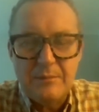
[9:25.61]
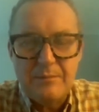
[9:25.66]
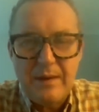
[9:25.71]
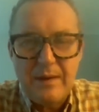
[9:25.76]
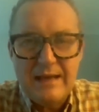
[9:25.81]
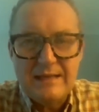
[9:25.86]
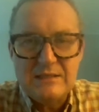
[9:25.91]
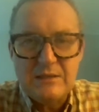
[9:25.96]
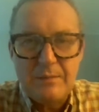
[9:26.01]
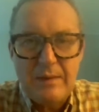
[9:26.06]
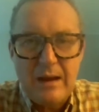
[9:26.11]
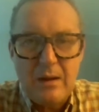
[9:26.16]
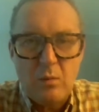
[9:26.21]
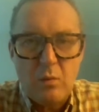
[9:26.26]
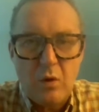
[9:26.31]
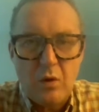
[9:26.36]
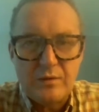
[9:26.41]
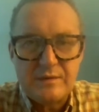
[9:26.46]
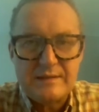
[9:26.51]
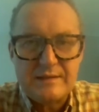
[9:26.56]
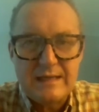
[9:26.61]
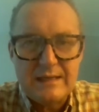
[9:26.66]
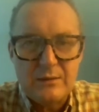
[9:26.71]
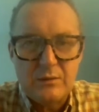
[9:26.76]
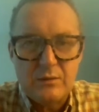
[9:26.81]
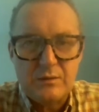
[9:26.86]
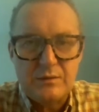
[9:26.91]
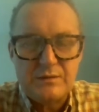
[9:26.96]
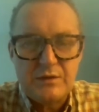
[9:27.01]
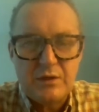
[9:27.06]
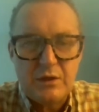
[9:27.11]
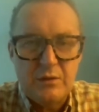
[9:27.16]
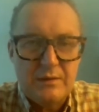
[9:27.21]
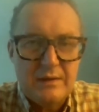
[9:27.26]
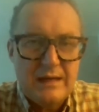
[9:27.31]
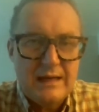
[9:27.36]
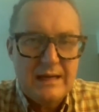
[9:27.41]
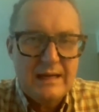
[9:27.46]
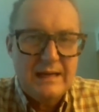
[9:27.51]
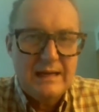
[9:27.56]
debate about what skills
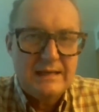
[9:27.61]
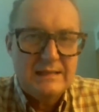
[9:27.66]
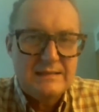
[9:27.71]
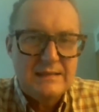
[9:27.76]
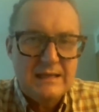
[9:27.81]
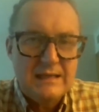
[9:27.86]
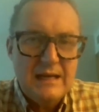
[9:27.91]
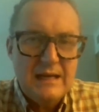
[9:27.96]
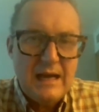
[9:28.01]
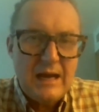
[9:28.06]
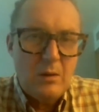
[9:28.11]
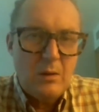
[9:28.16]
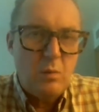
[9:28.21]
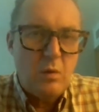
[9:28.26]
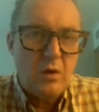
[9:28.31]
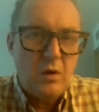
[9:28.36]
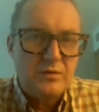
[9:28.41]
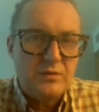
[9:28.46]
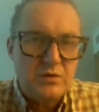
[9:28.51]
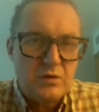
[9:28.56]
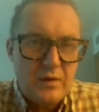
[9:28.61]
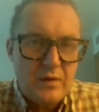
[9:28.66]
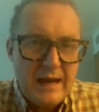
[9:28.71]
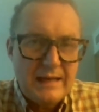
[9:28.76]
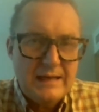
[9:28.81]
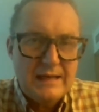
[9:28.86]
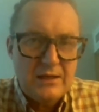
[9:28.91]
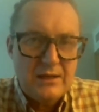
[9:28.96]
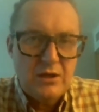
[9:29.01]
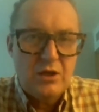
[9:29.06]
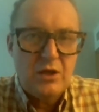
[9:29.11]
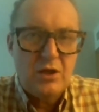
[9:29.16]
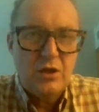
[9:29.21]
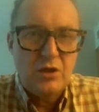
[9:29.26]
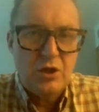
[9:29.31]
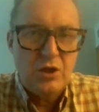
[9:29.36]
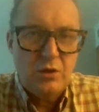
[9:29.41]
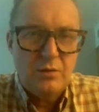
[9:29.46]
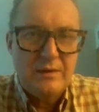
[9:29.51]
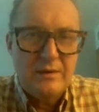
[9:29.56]
you need and what training
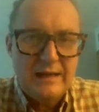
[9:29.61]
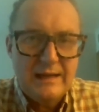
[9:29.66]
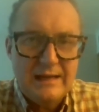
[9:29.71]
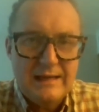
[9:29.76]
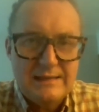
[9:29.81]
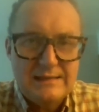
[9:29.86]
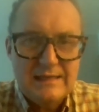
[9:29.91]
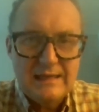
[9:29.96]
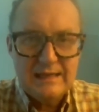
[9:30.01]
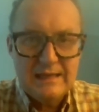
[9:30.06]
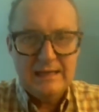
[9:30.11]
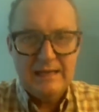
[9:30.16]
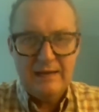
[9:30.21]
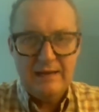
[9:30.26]
you need.